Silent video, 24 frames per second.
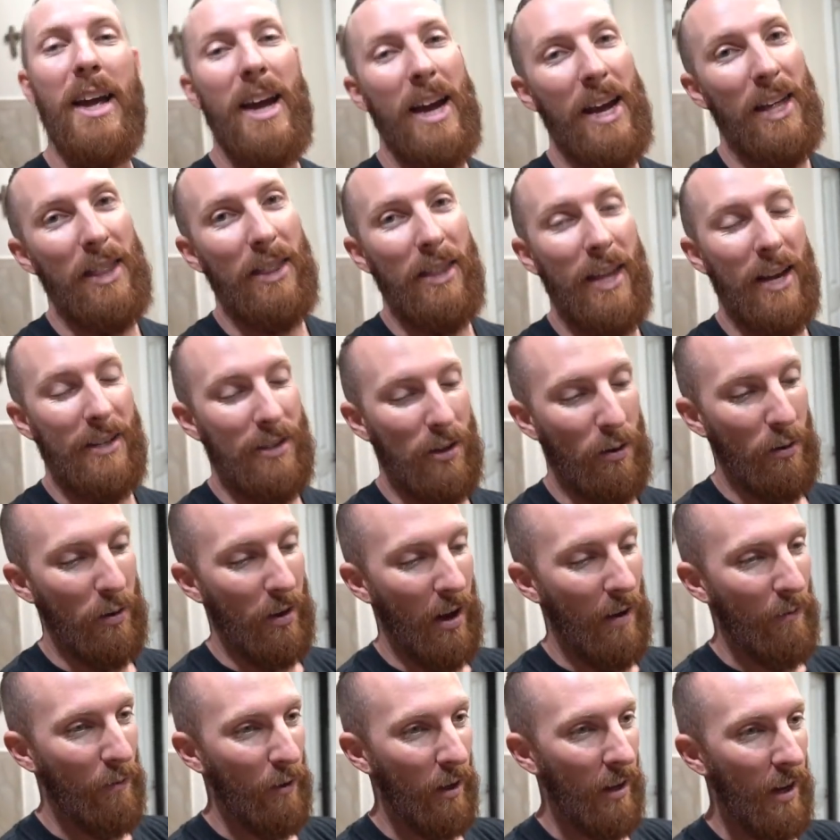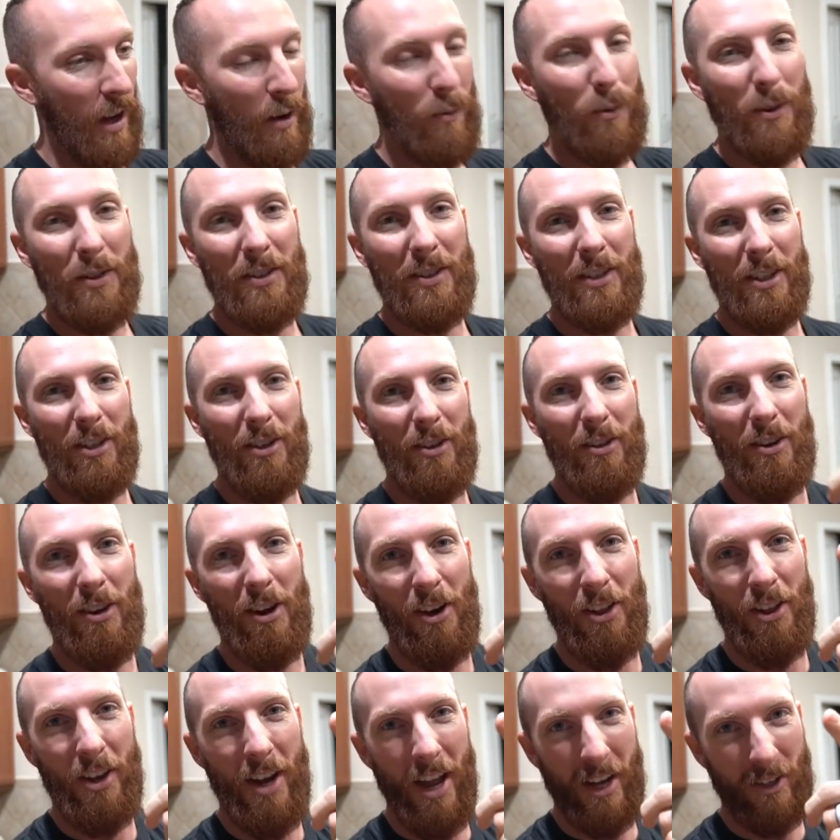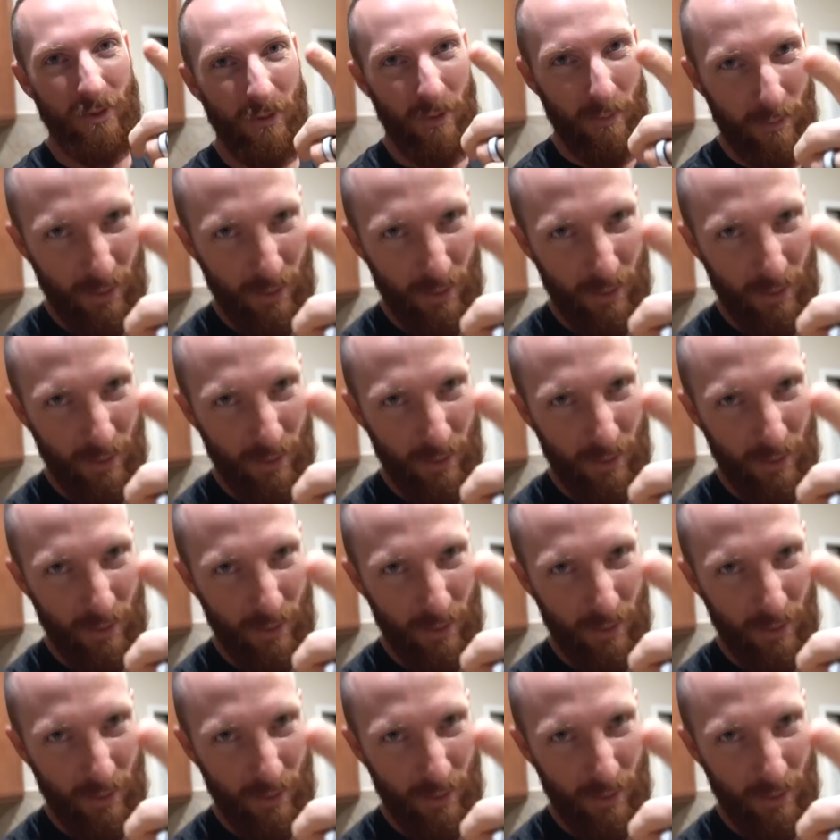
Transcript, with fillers: and that's all we got for today. We'll see you on the next one.